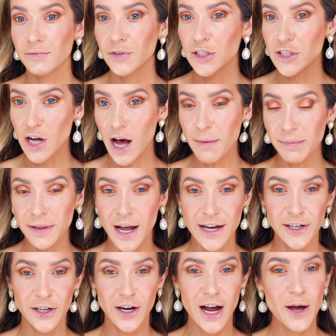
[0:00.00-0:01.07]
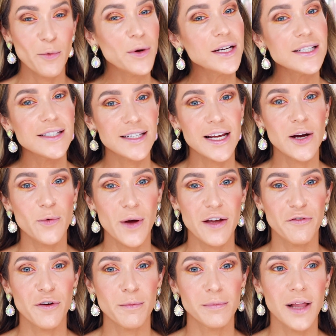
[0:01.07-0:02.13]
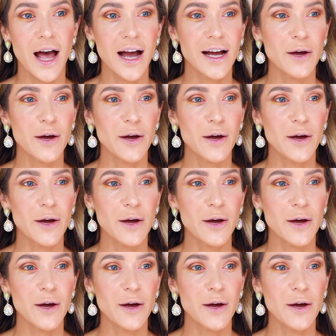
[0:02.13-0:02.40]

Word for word: For top liner, I want to stay away from black.